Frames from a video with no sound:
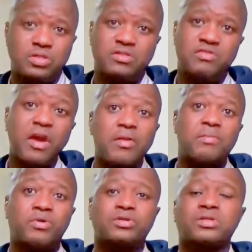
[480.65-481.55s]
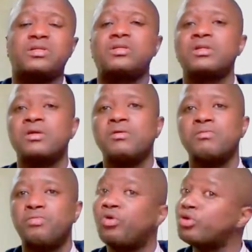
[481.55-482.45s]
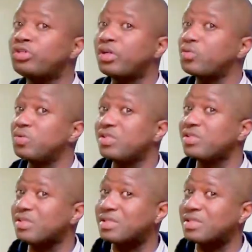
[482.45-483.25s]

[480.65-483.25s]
as I introduce this very important